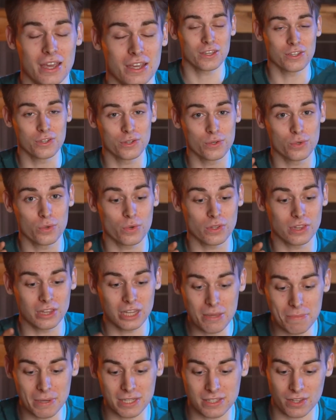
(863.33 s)
you
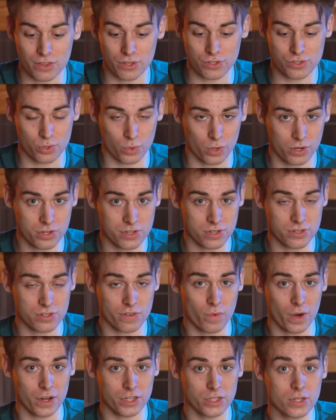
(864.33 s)
limit the sources
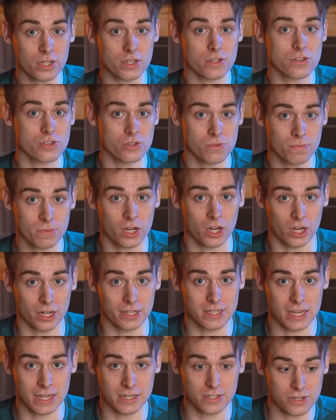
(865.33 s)
of where you consume
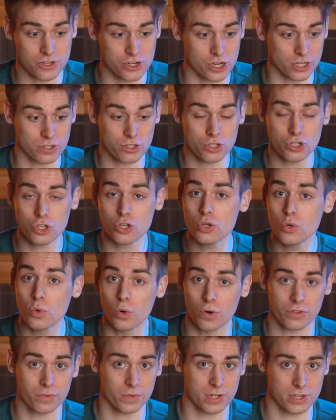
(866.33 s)
content to just 2
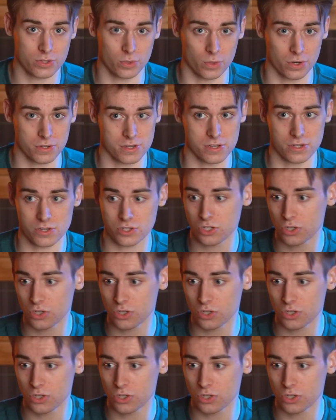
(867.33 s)
or 3 sources.